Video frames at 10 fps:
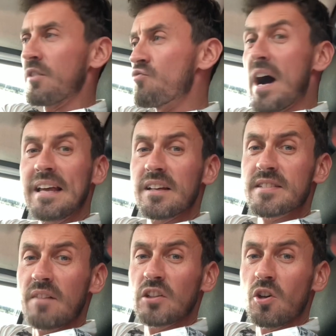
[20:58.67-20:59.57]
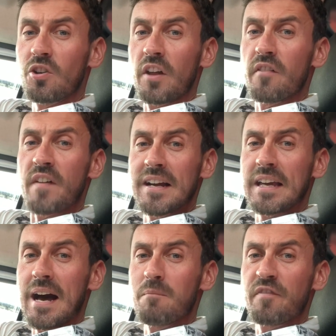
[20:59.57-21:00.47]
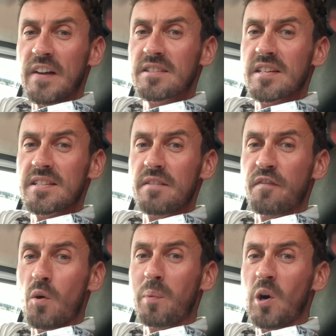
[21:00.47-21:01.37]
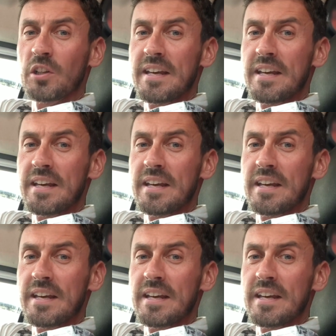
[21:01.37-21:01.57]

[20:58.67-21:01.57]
Right, let's have a look at the VanCam Fantasy Football